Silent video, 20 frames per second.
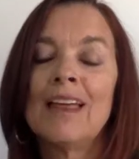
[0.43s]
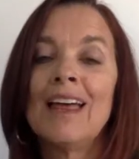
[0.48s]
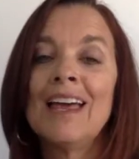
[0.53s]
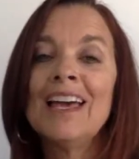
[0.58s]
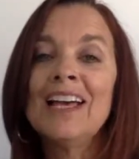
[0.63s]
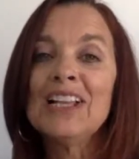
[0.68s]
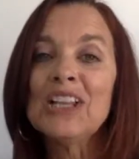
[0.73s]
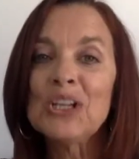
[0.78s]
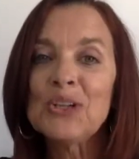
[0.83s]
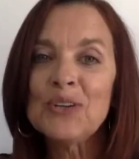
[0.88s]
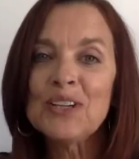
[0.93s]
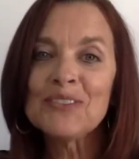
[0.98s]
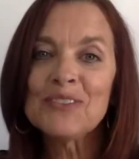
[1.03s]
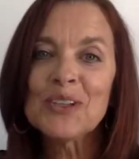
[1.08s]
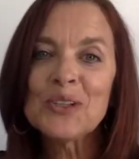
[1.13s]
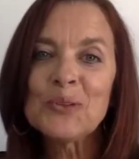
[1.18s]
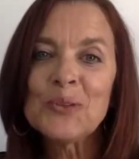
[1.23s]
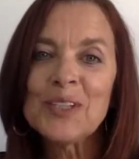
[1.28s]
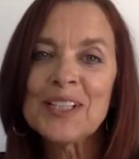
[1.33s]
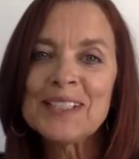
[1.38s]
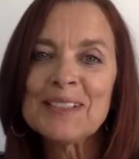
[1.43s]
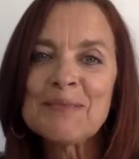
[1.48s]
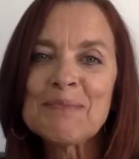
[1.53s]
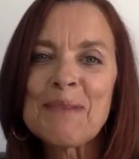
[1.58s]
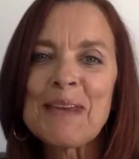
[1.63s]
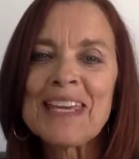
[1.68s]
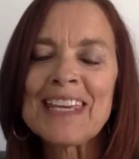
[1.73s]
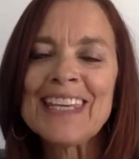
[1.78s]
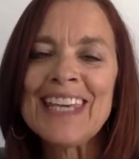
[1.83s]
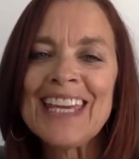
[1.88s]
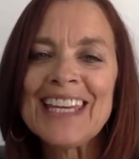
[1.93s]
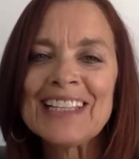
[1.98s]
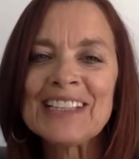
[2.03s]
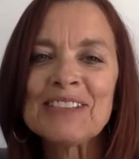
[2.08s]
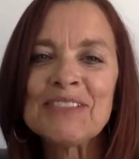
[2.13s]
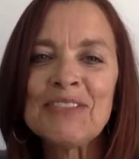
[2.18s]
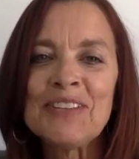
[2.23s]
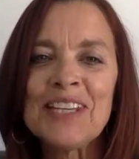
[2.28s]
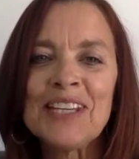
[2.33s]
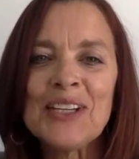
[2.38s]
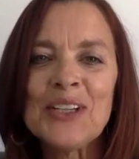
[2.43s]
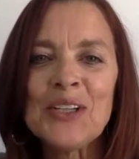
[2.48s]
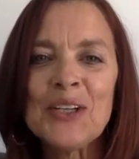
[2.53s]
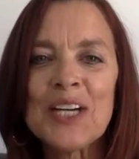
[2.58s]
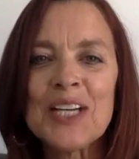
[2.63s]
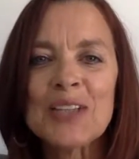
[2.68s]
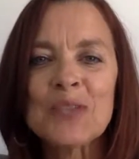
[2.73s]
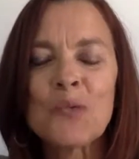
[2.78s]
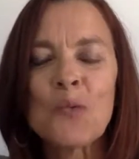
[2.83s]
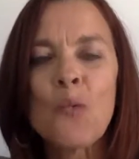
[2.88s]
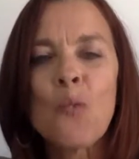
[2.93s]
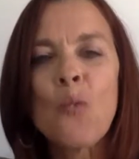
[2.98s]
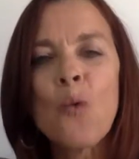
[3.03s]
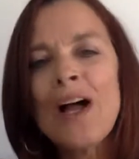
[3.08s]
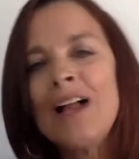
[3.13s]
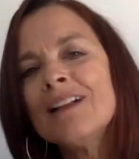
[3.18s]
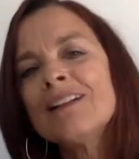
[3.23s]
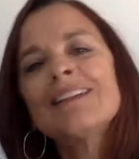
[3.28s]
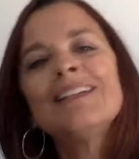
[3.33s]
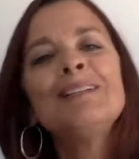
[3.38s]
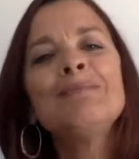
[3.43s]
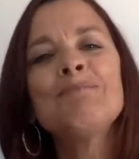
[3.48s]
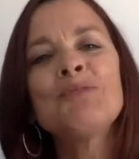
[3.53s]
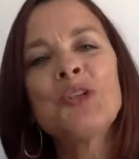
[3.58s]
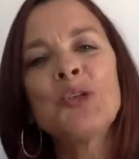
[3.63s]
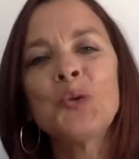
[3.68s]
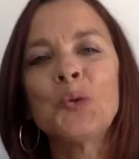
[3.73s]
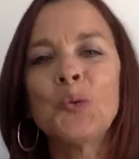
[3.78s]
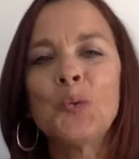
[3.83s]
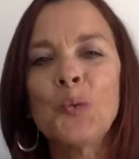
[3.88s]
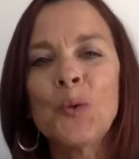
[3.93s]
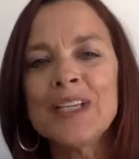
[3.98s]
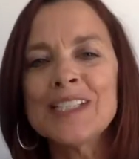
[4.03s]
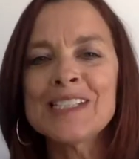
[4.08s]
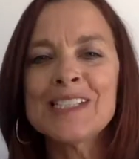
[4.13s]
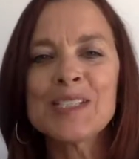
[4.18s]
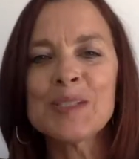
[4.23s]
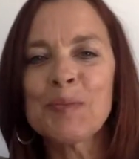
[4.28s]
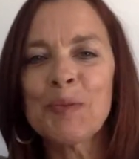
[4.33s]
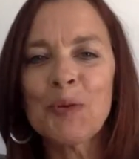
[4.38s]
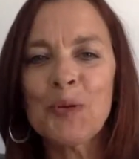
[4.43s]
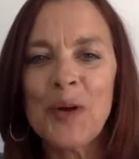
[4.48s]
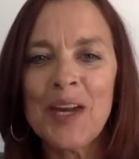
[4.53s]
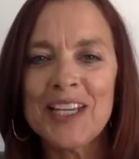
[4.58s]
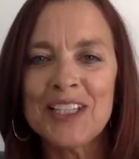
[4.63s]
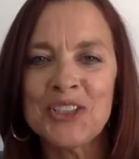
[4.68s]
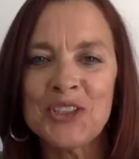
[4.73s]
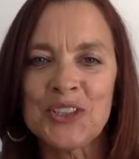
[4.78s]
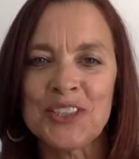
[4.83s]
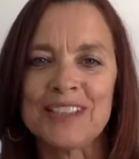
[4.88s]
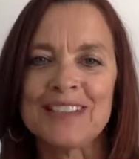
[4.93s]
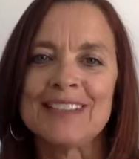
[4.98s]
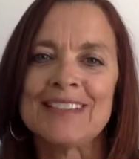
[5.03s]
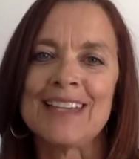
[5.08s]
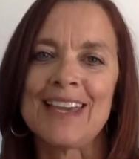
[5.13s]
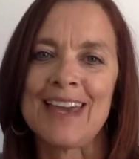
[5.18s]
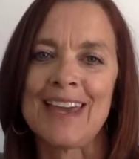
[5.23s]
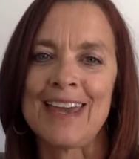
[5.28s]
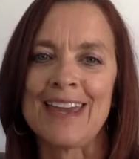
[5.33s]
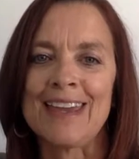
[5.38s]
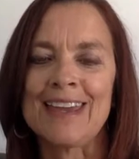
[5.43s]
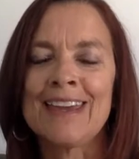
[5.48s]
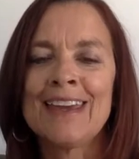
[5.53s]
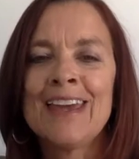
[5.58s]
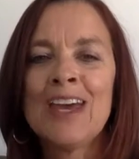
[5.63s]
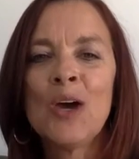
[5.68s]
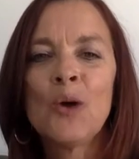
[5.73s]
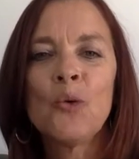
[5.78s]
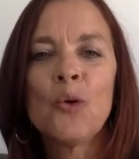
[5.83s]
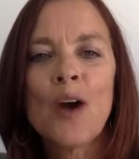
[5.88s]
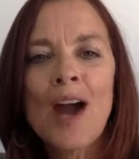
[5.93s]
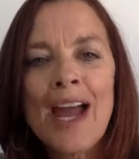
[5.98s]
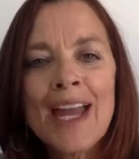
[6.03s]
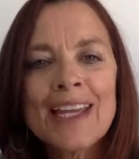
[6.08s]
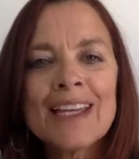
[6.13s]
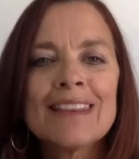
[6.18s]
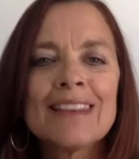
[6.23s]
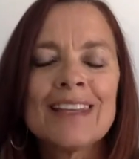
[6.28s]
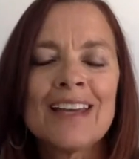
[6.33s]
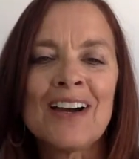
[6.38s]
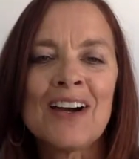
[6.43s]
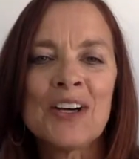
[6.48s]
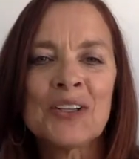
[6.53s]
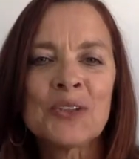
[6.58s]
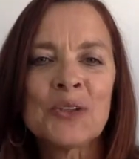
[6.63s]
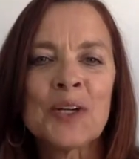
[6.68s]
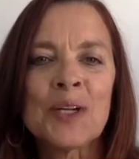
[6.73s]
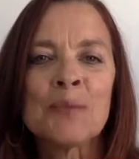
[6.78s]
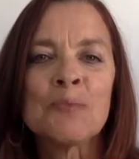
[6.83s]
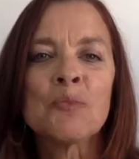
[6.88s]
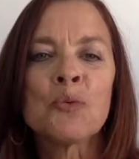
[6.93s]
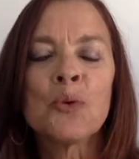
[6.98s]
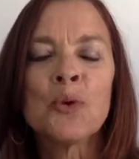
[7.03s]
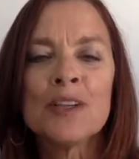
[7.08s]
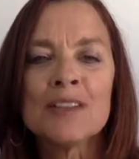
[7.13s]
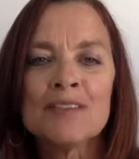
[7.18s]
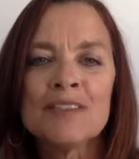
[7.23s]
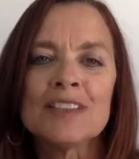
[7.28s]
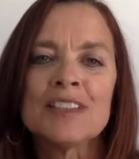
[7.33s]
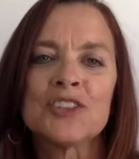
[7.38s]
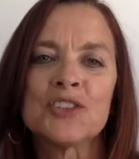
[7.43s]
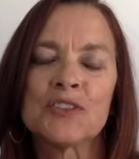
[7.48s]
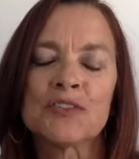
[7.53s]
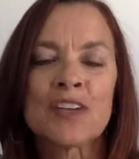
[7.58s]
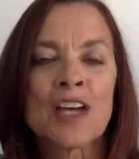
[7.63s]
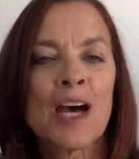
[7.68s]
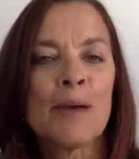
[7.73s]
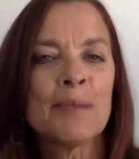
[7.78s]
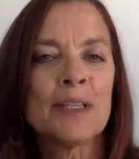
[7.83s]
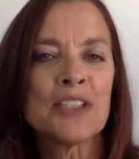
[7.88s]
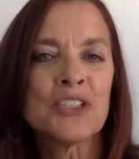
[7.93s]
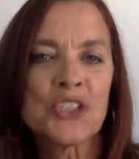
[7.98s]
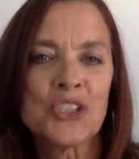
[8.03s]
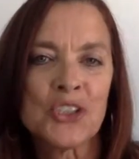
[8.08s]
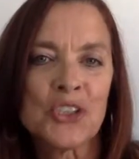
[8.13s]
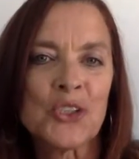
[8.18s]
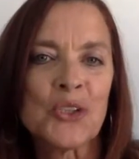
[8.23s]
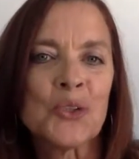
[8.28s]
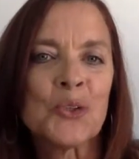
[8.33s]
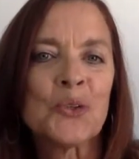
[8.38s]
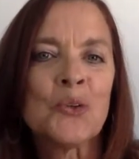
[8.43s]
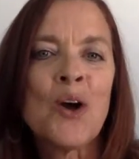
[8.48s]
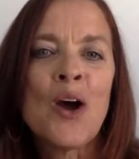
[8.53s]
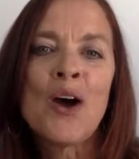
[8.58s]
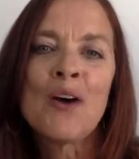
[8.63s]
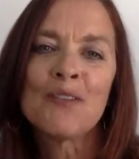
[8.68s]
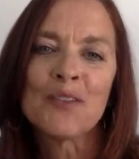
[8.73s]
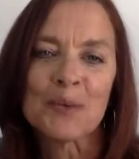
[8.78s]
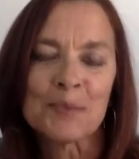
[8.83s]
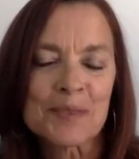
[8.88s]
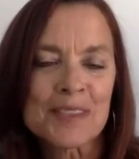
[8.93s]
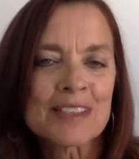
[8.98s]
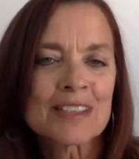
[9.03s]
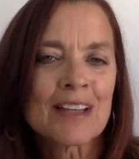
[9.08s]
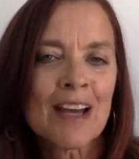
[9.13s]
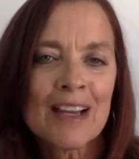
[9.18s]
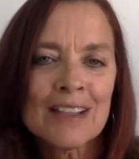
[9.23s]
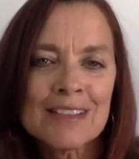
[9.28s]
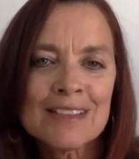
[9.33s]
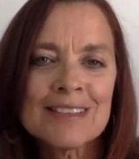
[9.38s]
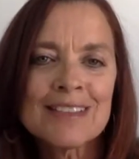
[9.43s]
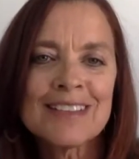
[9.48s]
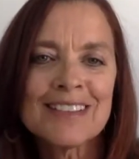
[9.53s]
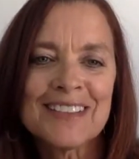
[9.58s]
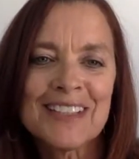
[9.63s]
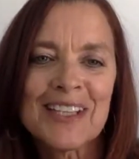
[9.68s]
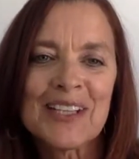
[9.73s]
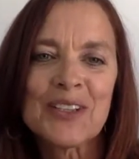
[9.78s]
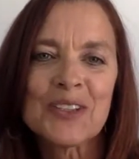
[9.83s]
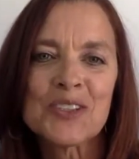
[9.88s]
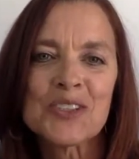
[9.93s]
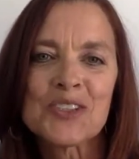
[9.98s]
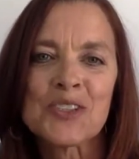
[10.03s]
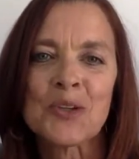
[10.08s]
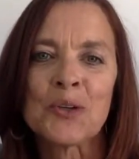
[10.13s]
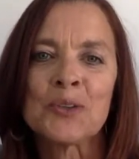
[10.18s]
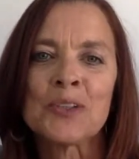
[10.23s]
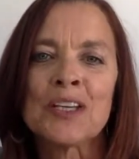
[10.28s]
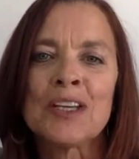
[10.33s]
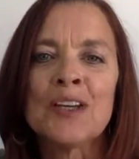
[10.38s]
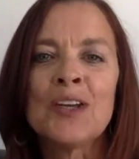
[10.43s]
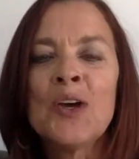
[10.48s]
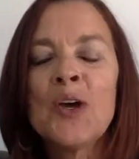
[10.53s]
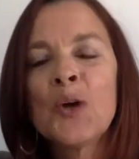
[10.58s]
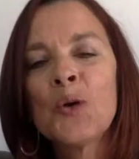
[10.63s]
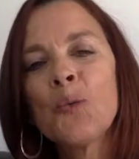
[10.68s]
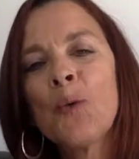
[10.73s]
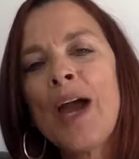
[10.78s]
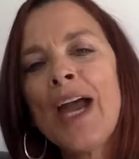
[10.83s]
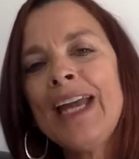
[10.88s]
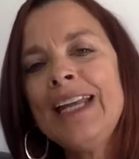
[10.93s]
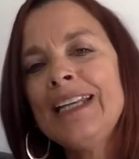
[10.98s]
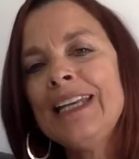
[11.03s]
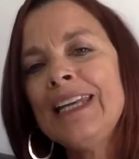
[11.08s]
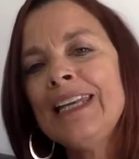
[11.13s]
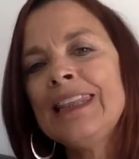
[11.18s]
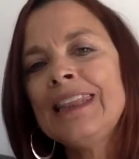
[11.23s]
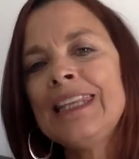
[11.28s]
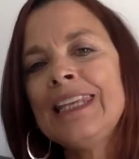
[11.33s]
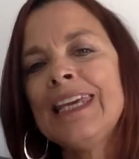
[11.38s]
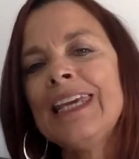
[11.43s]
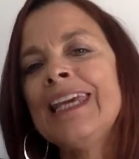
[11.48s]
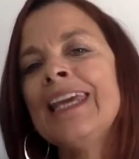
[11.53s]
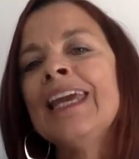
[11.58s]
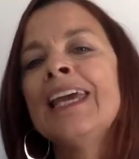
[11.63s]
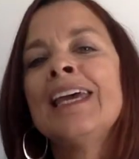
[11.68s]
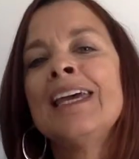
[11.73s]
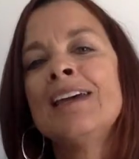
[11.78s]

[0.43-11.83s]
Hello everyone, Mai Calev here, and welcome to Winspiration Day, where I get the honor and privilege of coming to you from Scottsdale, Arizona, right in the